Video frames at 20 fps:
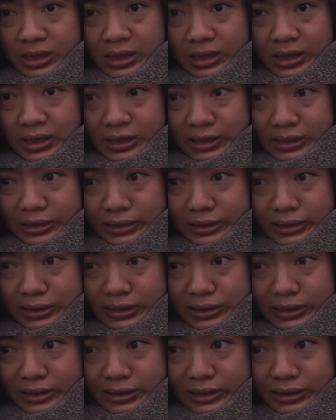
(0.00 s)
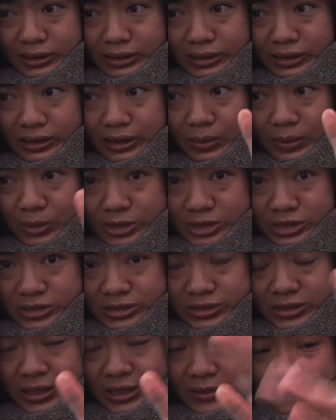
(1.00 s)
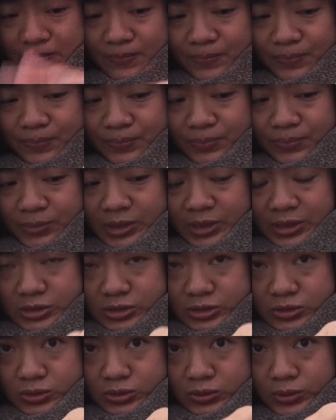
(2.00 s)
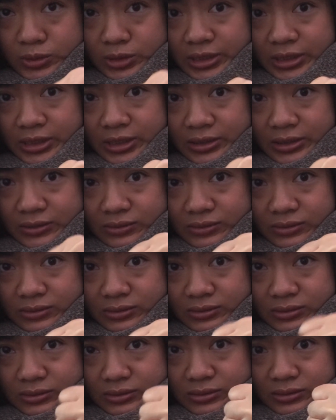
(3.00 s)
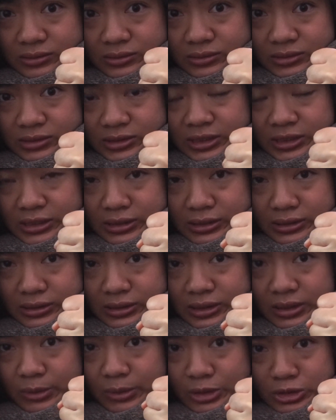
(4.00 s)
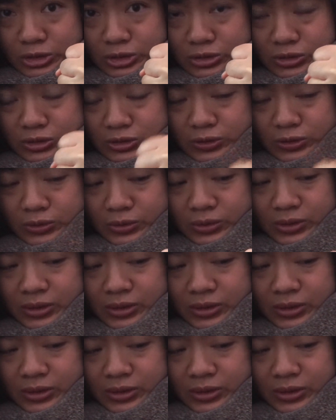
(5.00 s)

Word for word: in that much sun, because you don't want to get skin damage. So